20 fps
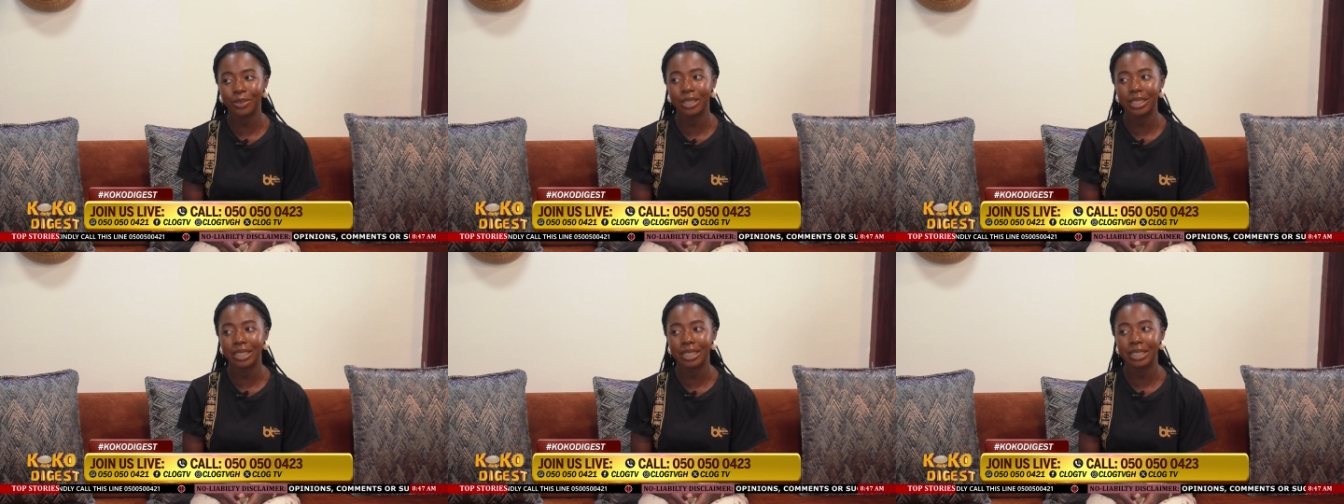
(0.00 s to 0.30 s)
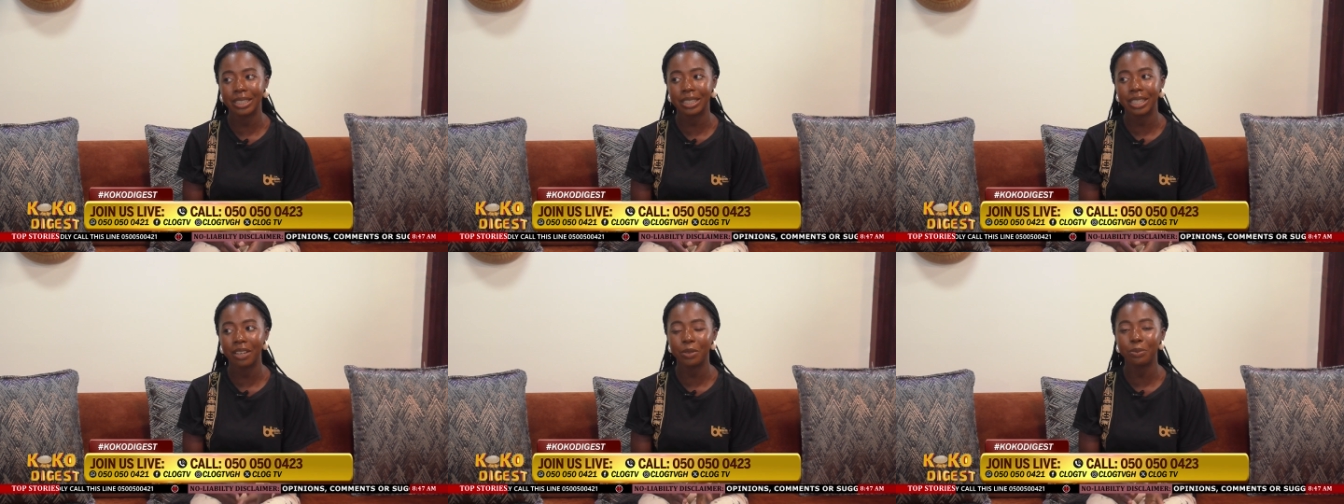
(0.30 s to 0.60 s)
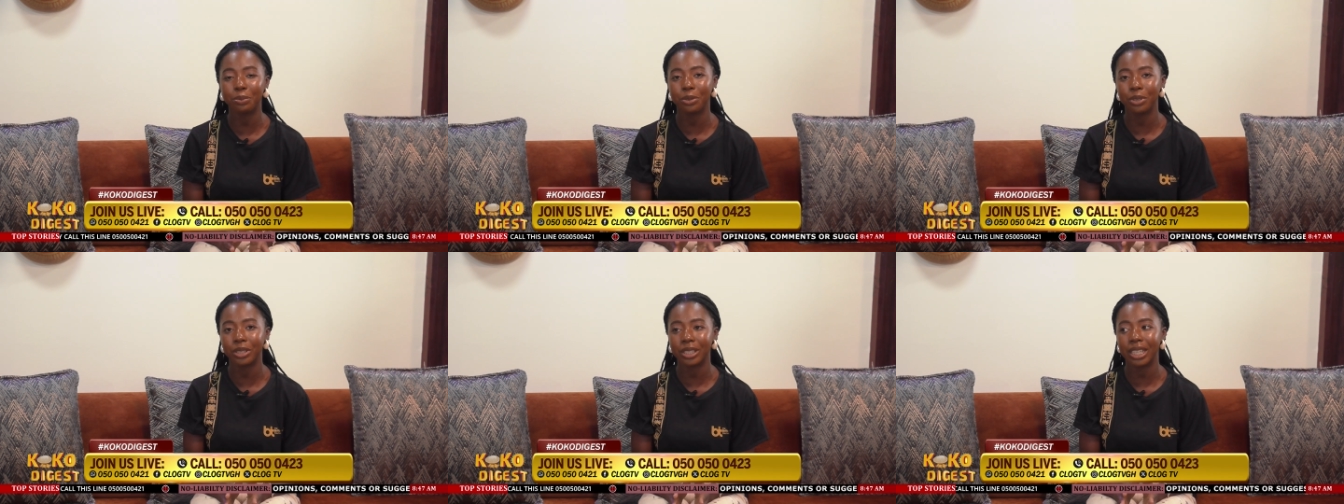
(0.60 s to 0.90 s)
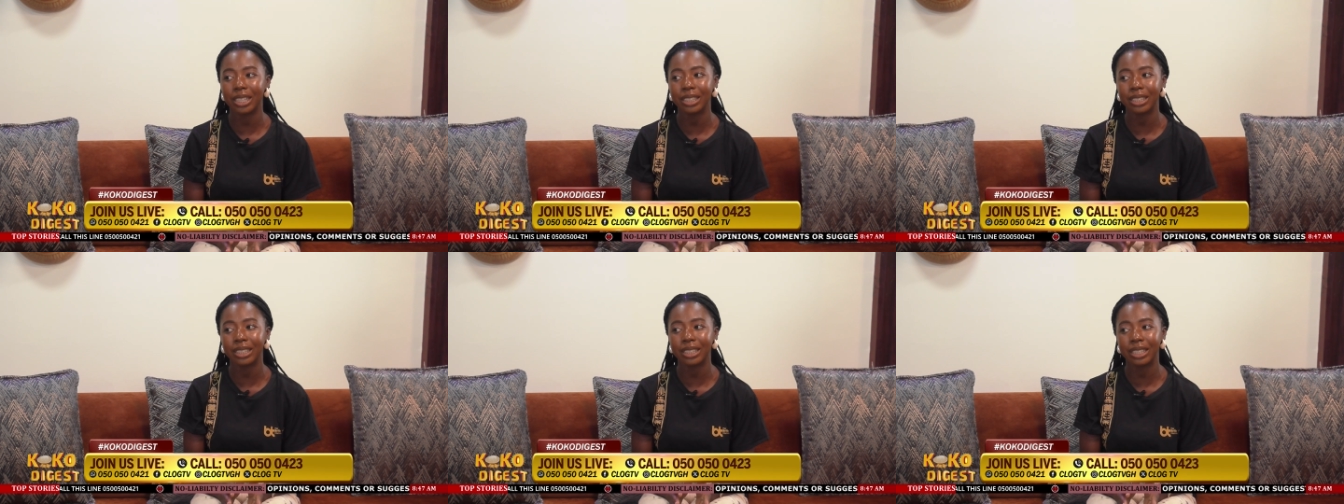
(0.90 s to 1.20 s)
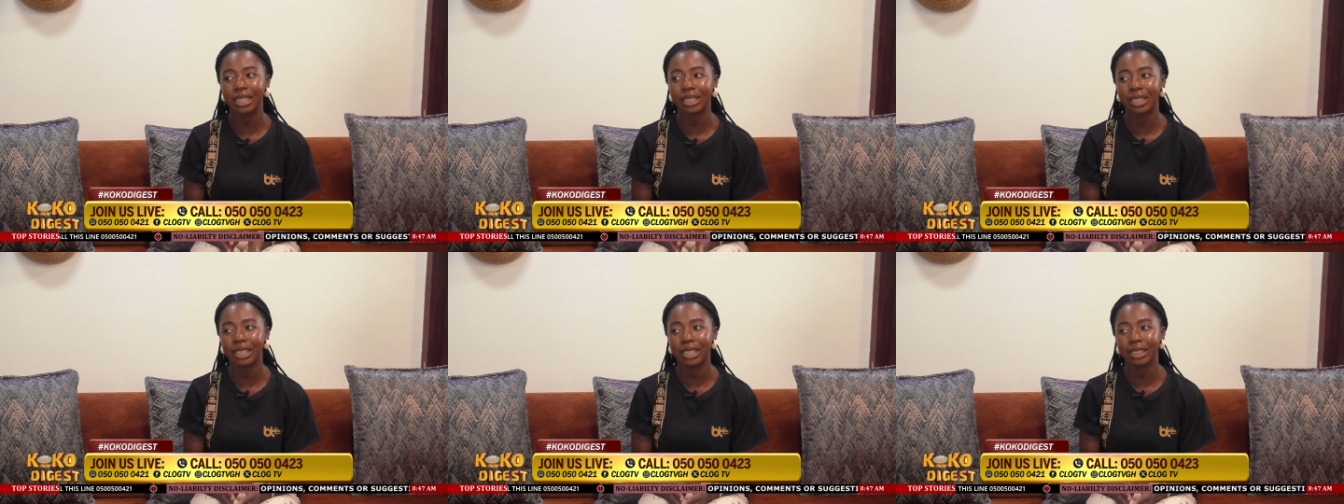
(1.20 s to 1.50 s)
So it's every
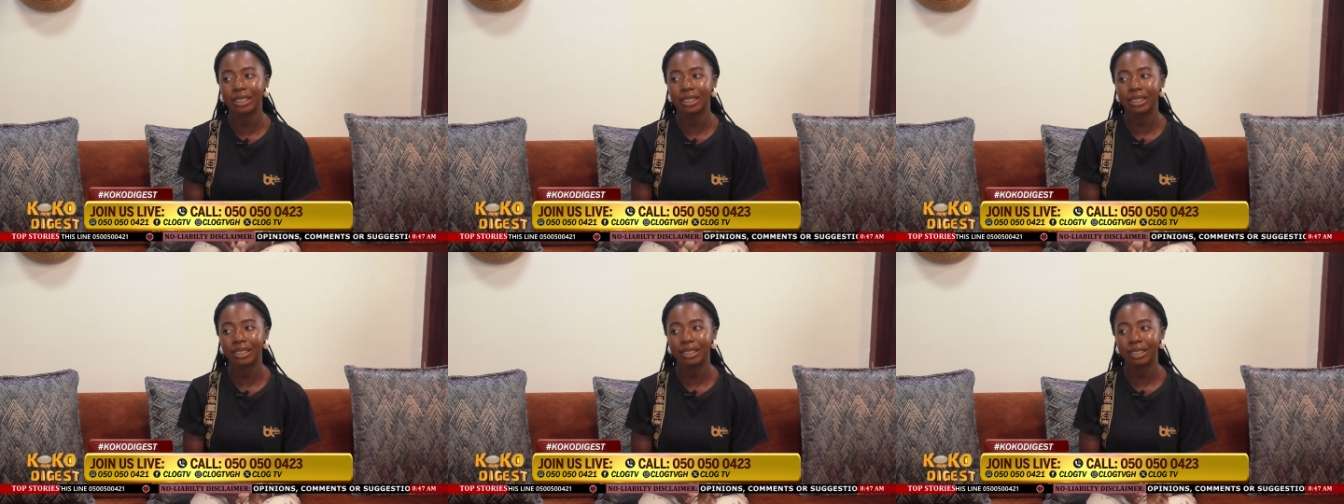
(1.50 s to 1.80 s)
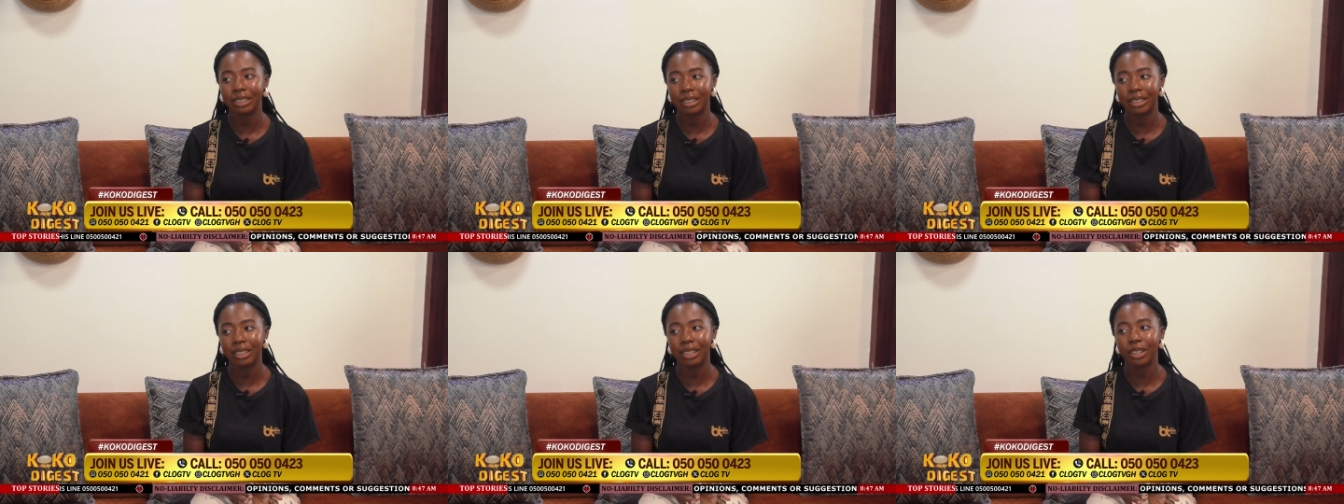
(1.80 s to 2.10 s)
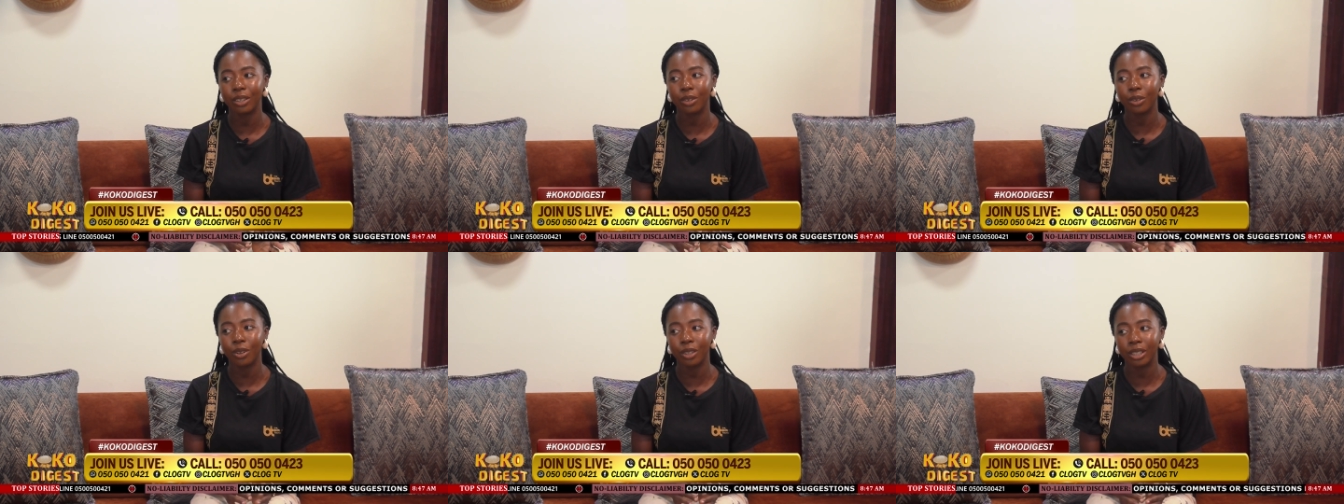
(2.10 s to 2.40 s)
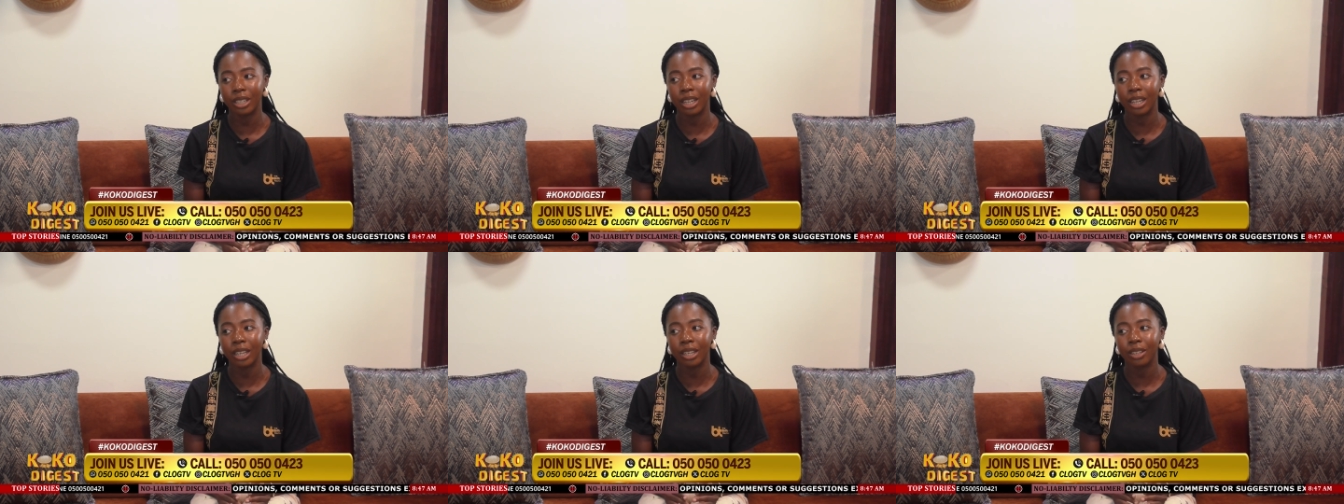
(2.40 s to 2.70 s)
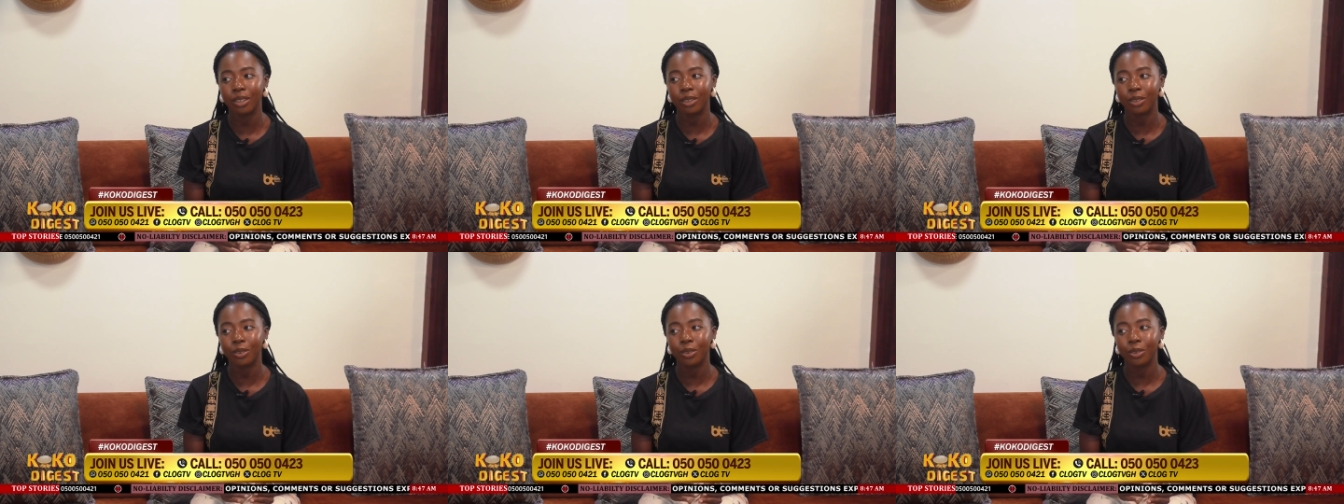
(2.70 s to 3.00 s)
project and then the
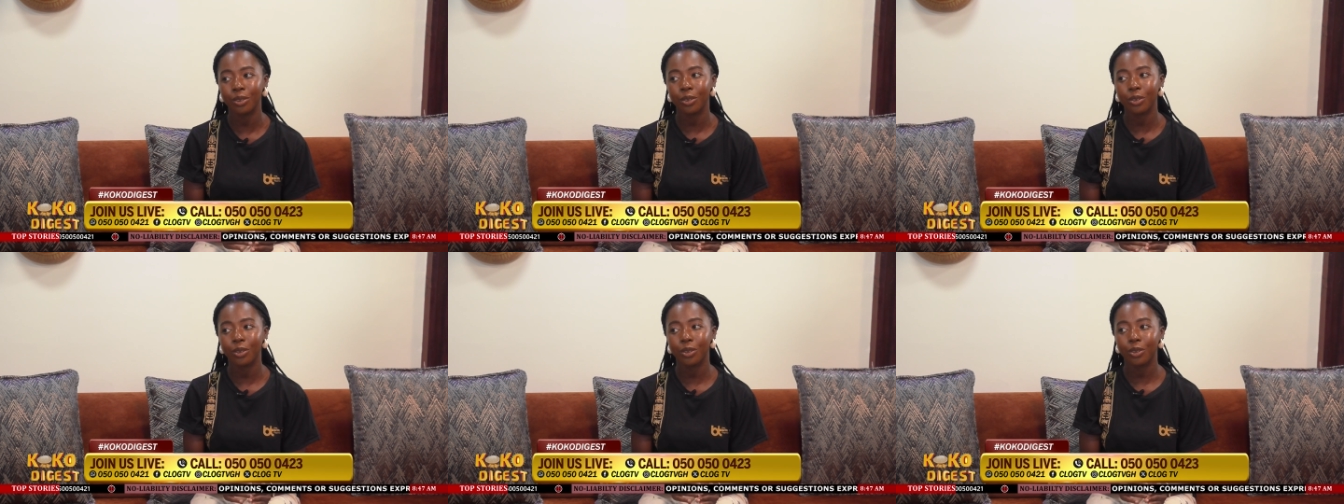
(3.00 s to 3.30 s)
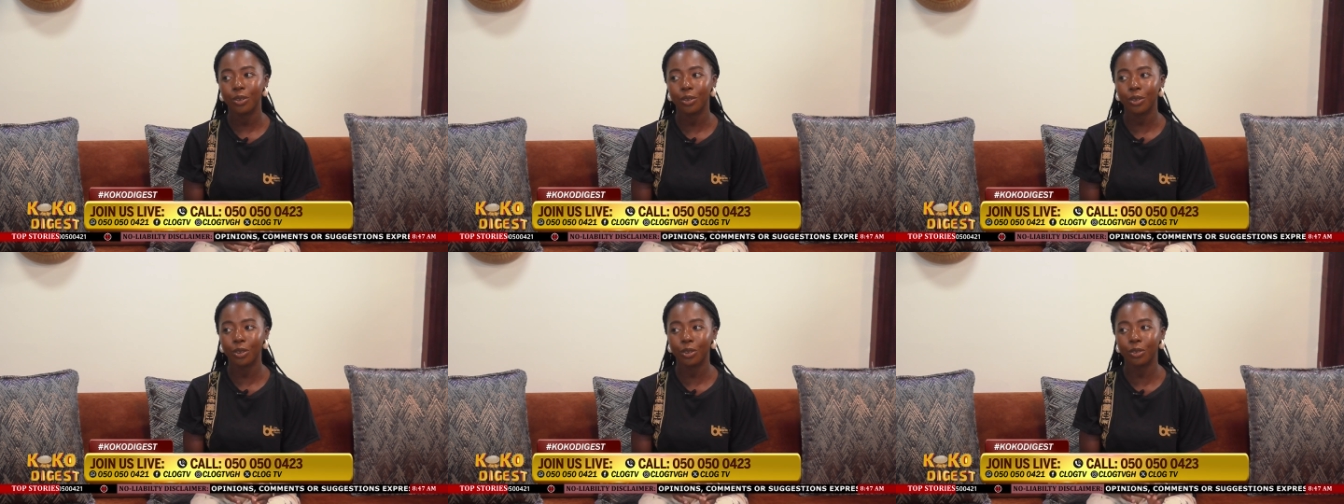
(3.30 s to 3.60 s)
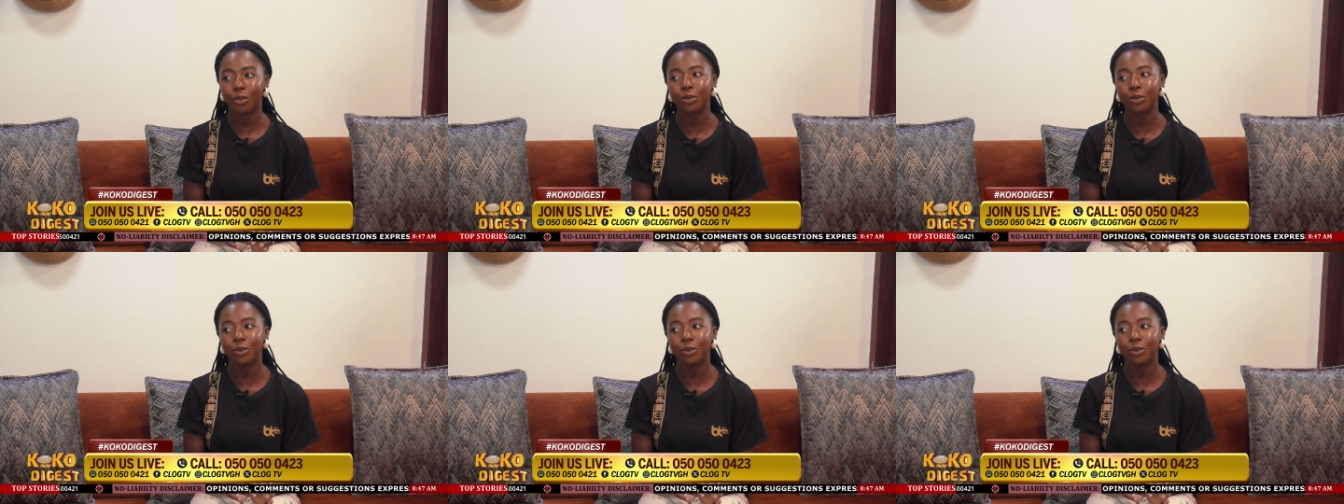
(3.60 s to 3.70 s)
order okay.